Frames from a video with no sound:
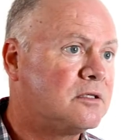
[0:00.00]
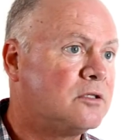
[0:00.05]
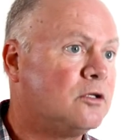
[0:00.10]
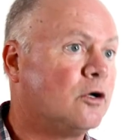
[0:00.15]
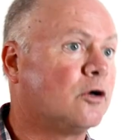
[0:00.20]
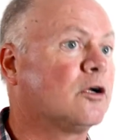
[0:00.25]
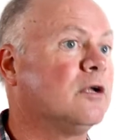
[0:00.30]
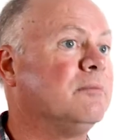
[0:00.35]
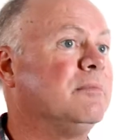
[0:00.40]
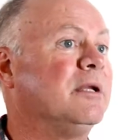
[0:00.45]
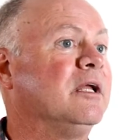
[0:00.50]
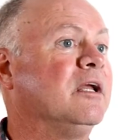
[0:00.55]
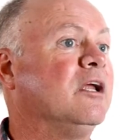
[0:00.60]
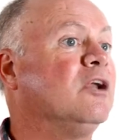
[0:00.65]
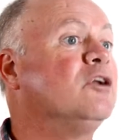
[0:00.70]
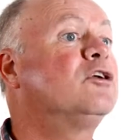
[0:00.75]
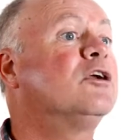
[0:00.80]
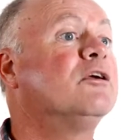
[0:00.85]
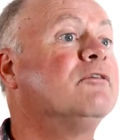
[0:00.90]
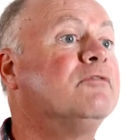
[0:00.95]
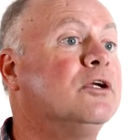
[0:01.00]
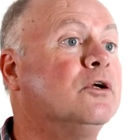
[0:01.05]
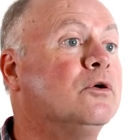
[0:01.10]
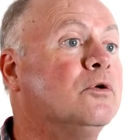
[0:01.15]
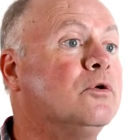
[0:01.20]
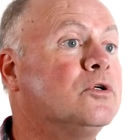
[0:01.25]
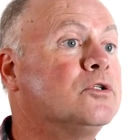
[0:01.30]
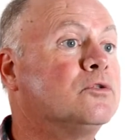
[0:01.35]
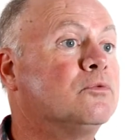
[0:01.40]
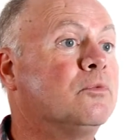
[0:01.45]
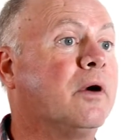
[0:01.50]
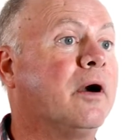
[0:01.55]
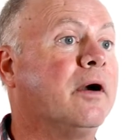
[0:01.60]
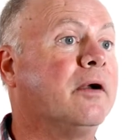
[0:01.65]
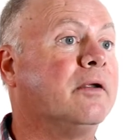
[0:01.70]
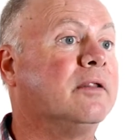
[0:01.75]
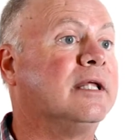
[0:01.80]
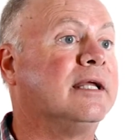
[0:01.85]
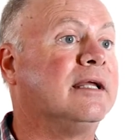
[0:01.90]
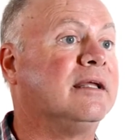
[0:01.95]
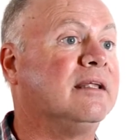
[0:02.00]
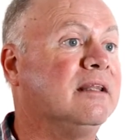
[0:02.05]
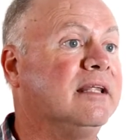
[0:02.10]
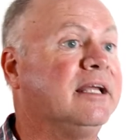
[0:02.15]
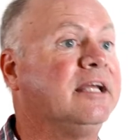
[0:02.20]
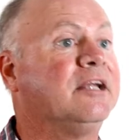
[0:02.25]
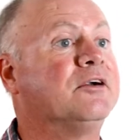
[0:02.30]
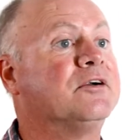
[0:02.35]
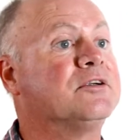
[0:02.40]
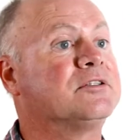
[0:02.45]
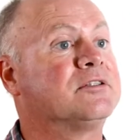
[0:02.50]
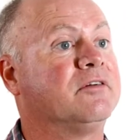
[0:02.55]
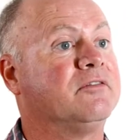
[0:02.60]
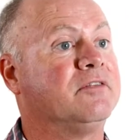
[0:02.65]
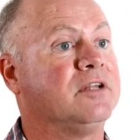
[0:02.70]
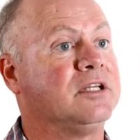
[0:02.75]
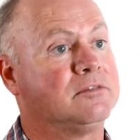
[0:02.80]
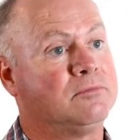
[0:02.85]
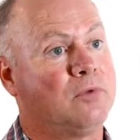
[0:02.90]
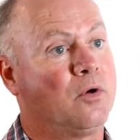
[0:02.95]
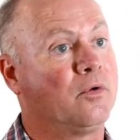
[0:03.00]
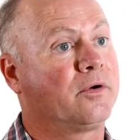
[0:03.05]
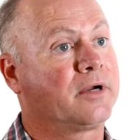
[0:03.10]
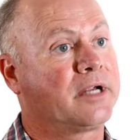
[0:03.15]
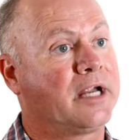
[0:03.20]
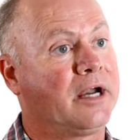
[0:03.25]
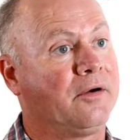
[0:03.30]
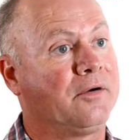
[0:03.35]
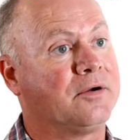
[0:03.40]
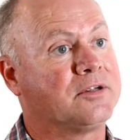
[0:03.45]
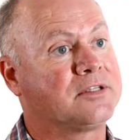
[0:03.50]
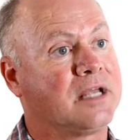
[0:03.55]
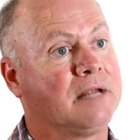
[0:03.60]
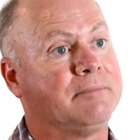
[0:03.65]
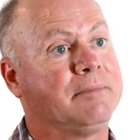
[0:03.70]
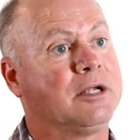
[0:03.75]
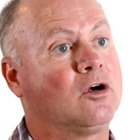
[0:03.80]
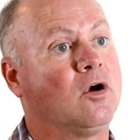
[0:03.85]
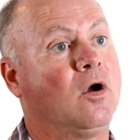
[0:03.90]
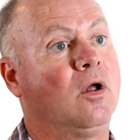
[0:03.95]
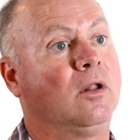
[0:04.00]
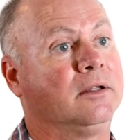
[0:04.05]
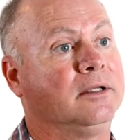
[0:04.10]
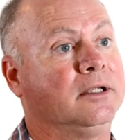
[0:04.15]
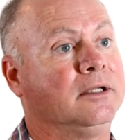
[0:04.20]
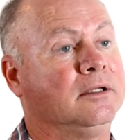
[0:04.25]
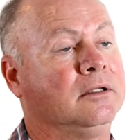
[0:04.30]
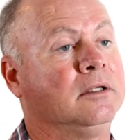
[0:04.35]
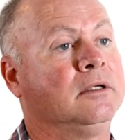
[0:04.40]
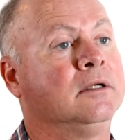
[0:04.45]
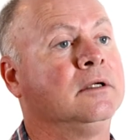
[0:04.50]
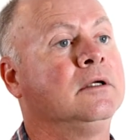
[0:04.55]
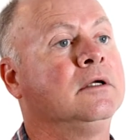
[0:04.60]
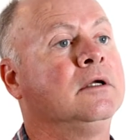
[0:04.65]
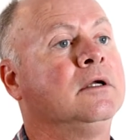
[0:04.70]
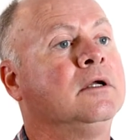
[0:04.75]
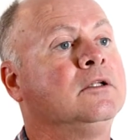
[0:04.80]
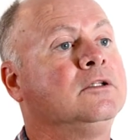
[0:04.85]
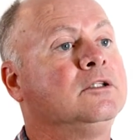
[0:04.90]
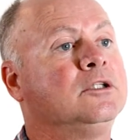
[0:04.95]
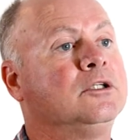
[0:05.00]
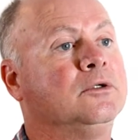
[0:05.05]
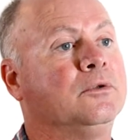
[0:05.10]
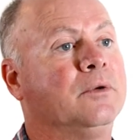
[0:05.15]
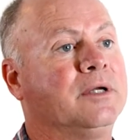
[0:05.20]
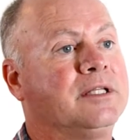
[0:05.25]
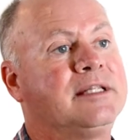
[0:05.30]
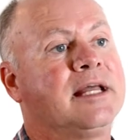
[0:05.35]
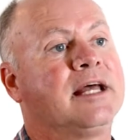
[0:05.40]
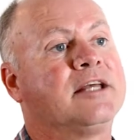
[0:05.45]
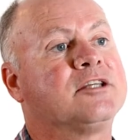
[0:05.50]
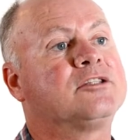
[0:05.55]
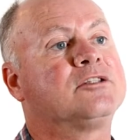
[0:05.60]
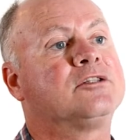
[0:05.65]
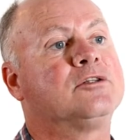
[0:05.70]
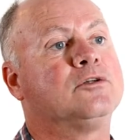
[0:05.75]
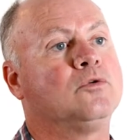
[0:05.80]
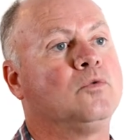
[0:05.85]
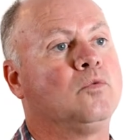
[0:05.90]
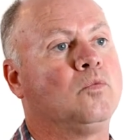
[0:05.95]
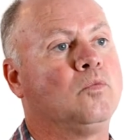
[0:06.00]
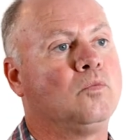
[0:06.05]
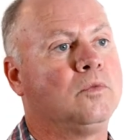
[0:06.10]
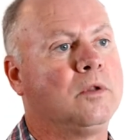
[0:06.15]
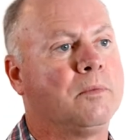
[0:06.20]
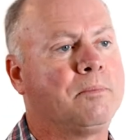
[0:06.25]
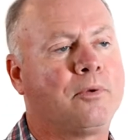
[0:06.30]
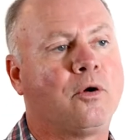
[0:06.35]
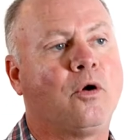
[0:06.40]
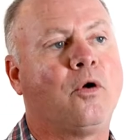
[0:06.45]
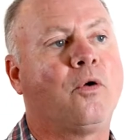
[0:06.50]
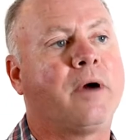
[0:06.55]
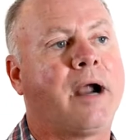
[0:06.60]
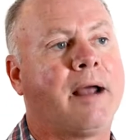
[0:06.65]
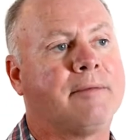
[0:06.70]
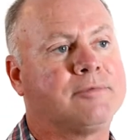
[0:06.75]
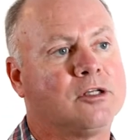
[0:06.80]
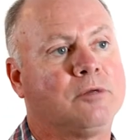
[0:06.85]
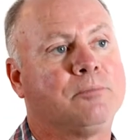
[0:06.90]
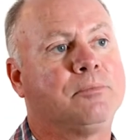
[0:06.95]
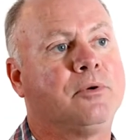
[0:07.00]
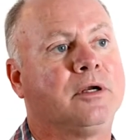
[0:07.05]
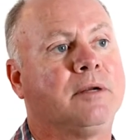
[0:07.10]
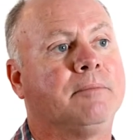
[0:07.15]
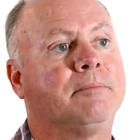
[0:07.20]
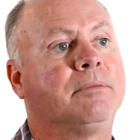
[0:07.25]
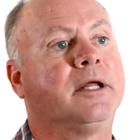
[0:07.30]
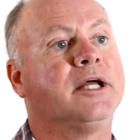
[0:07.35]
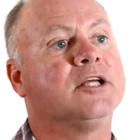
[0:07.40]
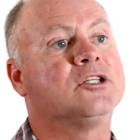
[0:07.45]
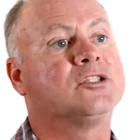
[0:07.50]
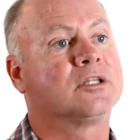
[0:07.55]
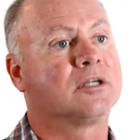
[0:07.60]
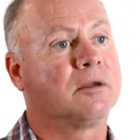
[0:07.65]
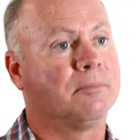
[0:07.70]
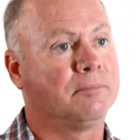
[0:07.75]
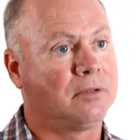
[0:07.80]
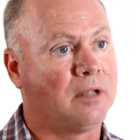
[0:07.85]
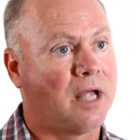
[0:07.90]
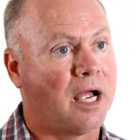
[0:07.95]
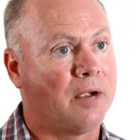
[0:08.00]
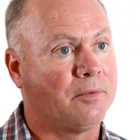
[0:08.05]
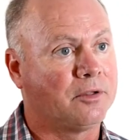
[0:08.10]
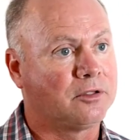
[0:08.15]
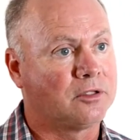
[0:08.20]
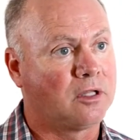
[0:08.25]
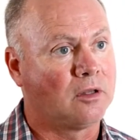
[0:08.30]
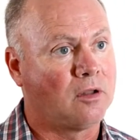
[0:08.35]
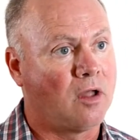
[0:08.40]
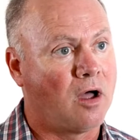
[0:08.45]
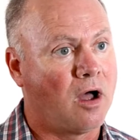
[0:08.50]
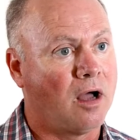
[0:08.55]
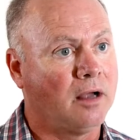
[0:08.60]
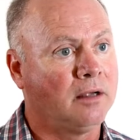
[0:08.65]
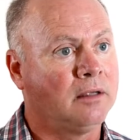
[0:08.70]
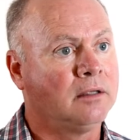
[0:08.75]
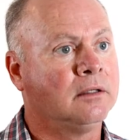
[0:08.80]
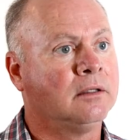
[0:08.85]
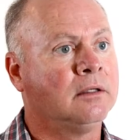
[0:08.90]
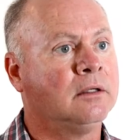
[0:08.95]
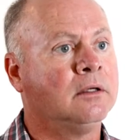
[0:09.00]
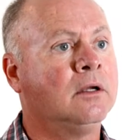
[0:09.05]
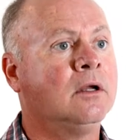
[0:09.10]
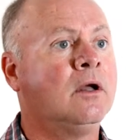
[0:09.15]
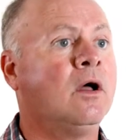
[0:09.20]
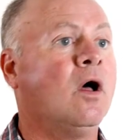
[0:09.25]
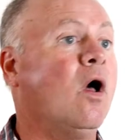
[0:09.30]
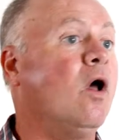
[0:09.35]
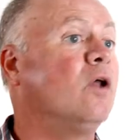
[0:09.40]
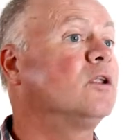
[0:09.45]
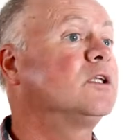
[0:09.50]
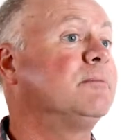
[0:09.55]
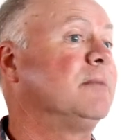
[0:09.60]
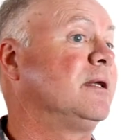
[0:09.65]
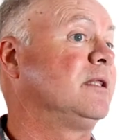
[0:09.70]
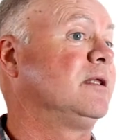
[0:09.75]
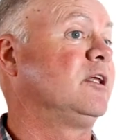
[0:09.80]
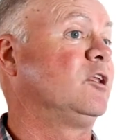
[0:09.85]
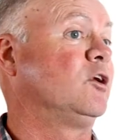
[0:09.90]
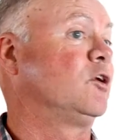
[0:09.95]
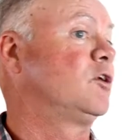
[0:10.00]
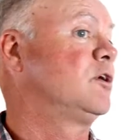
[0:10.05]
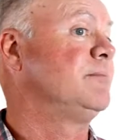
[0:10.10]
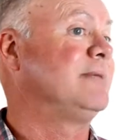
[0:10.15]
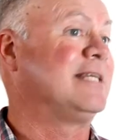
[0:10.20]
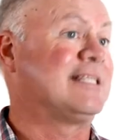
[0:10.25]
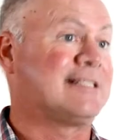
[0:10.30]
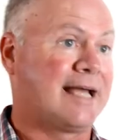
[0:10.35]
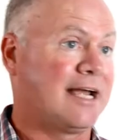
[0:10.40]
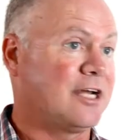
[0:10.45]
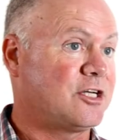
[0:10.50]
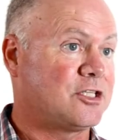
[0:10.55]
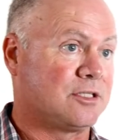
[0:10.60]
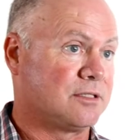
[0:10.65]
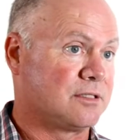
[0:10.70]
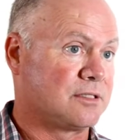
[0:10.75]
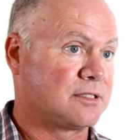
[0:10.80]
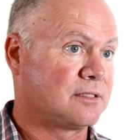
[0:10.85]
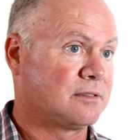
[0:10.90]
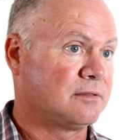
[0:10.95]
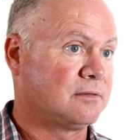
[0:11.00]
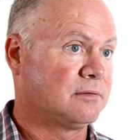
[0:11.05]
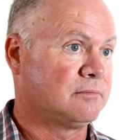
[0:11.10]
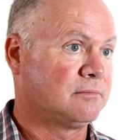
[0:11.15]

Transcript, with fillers: There could be interviews where the leaders of these motor carriers can be called in to attest to the programs they'll put in place to comply with the law. Ultimately, there could be sanctions.